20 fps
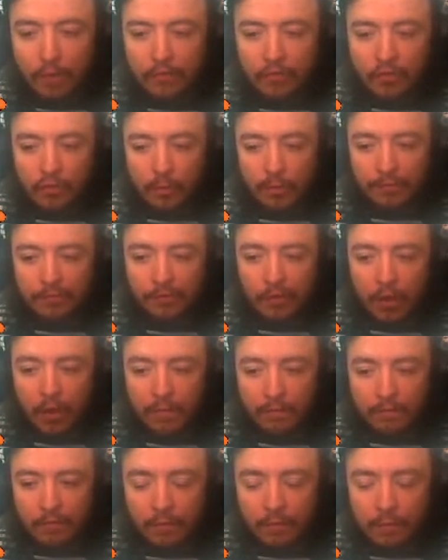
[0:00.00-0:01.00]
Oh, they're showing us the
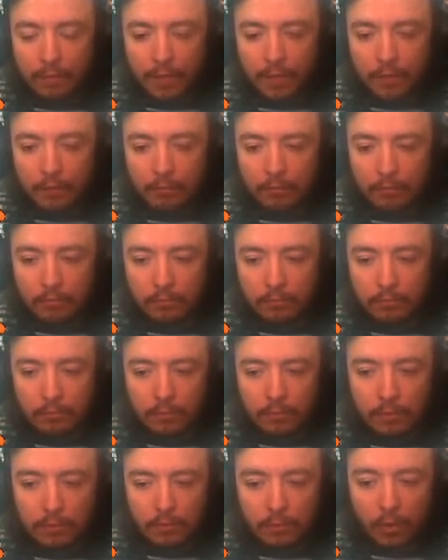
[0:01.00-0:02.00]
console now.
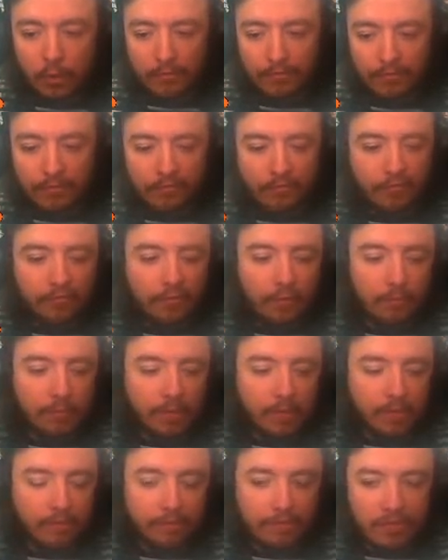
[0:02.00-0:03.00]
Or is this just going
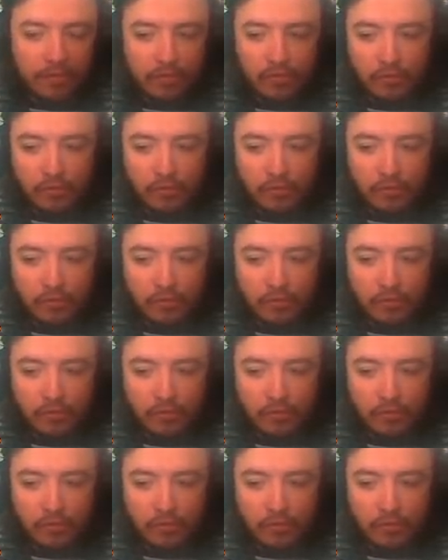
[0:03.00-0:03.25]
to be like a